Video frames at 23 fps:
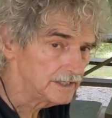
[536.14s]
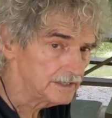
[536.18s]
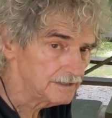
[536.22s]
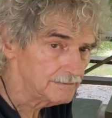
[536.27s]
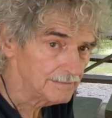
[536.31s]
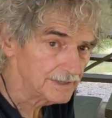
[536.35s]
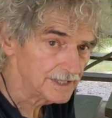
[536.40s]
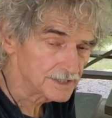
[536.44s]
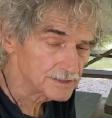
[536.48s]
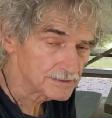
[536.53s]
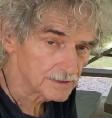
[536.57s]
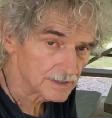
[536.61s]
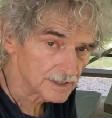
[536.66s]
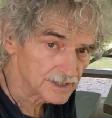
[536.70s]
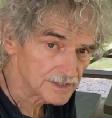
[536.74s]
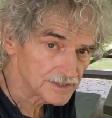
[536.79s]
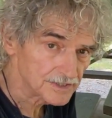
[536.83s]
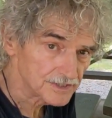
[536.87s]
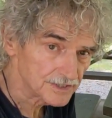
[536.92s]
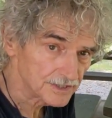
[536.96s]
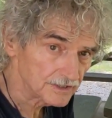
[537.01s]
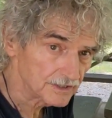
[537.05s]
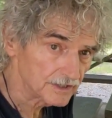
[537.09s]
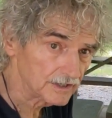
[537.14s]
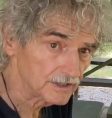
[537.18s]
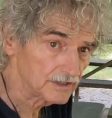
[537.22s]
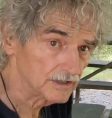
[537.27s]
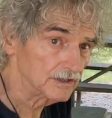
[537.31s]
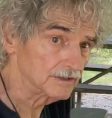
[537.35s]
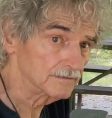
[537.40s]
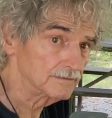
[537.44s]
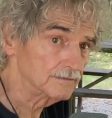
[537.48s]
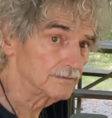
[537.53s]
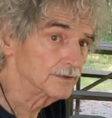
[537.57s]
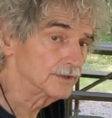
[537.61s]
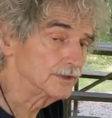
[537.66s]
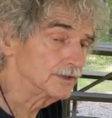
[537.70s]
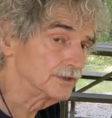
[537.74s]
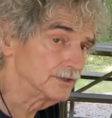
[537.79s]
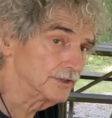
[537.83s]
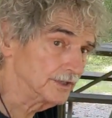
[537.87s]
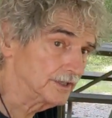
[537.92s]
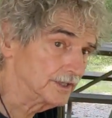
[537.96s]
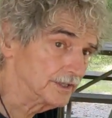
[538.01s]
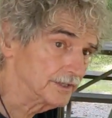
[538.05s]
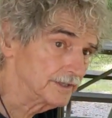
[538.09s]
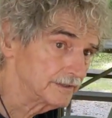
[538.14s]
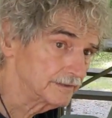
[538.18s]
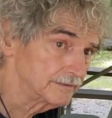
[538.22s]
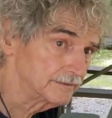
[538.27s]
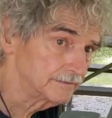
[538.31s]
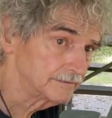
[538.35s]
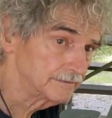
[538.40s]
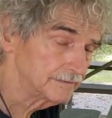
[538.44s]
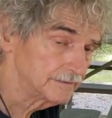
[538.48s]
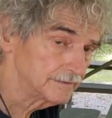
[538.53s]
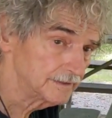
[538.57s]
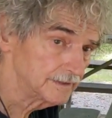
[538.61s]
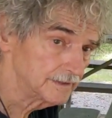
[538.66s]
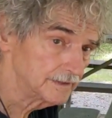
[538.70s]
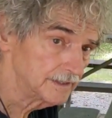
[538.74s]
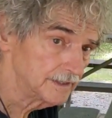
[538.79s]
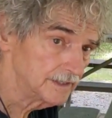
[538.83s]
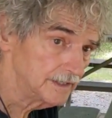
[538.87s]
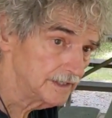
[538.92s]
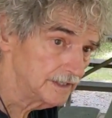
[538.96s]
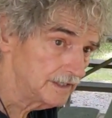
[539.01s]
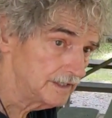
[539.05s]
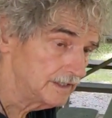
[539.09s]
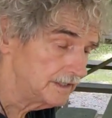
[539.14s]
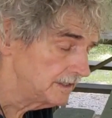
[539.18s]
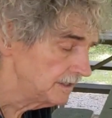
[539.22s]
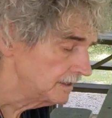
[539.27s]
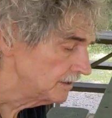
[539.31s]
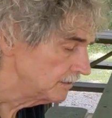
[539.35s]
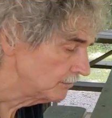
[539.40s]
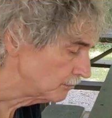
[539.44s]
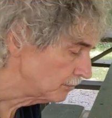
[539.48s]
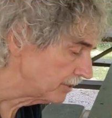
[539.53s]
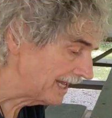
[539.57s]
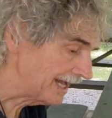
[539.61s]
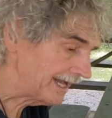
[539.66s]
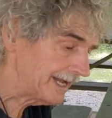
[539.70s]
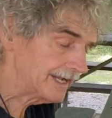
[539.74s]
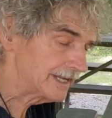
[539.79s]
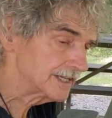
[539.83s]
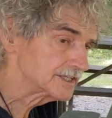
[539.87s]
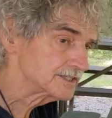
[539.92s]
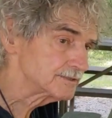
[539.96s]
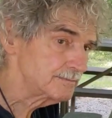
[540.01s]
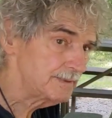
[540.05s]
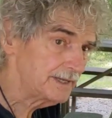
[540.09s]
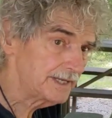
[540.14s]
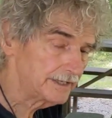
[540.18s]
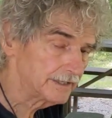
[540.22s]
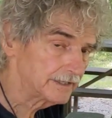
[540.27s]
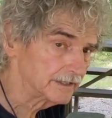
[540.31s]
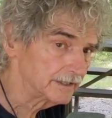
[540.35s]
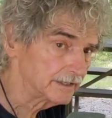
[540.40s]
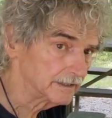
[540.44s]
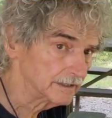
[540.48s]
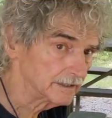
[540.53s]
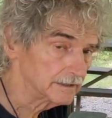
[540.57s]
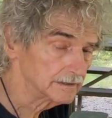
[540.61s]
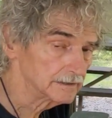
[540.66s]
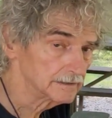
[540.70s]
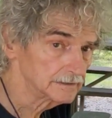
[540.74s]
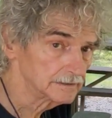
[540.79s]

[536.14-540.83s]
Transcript: you may as well consider it gone for good. Black is better,